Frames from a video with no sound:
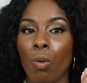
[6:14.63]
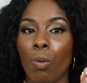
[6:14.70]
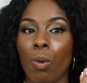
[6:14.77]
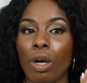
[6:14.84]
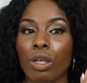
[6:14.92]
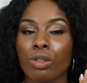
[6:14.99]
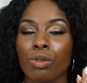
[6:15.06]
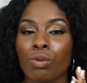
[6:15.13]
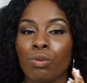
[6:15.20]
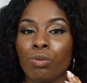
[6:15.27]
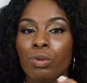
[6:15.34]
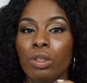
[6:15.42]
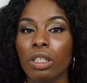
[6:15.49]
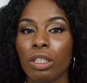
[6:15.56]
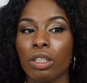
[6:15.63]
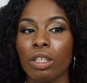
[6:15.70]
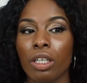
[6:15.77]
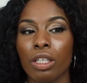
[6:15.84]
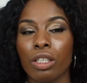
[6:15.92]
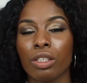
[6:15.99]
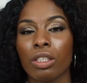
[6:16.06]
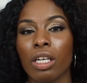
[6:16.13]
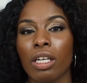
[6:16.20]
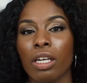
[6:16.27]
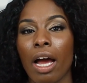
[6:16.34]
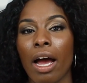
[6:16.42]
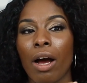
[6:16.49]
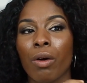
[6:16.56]
was really good
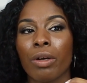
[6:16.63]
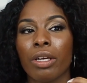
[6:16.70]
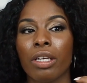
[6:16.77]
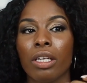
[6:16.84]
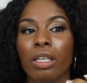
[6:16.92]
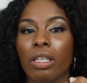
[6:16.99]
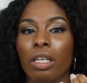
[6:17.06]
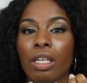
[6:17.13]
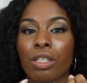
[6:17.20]
in how he